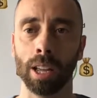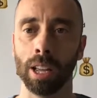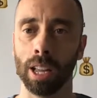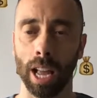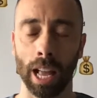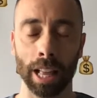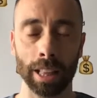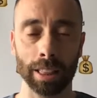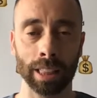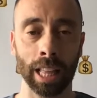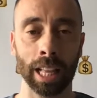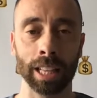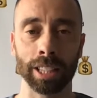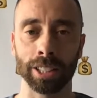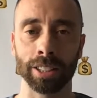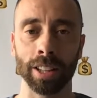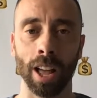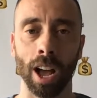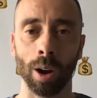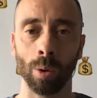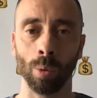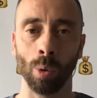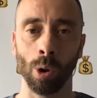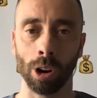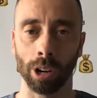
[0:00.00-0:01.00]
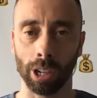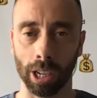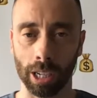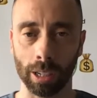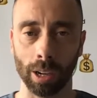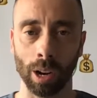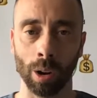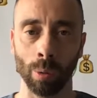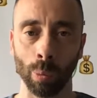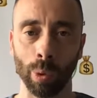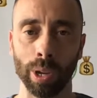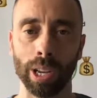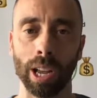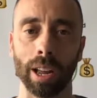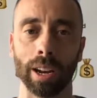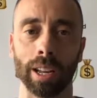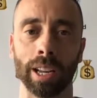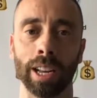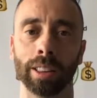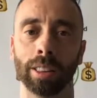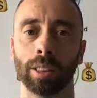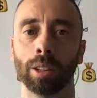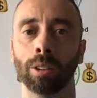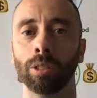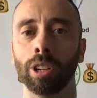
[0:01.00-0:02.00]
it's not working, and we got to
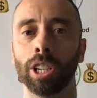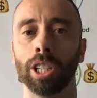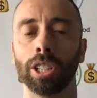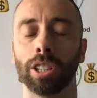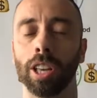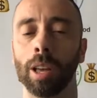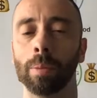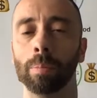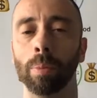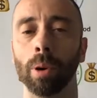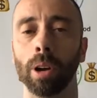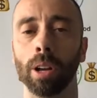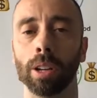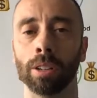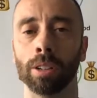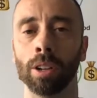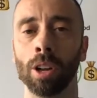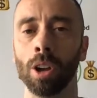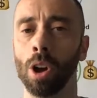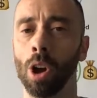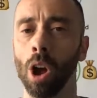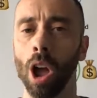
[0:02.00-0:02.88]
hit the reset button.